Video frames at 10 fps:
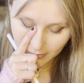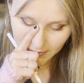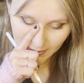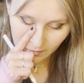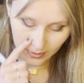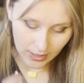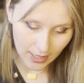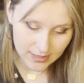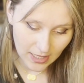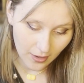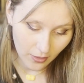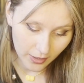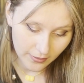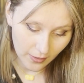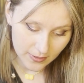you realize how
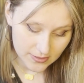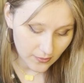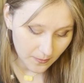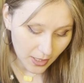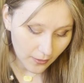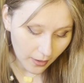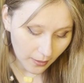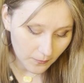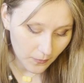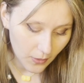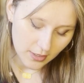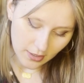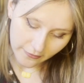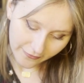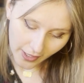hard that was for me, okay? Then
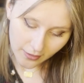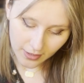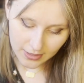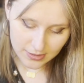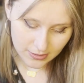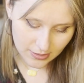our final answer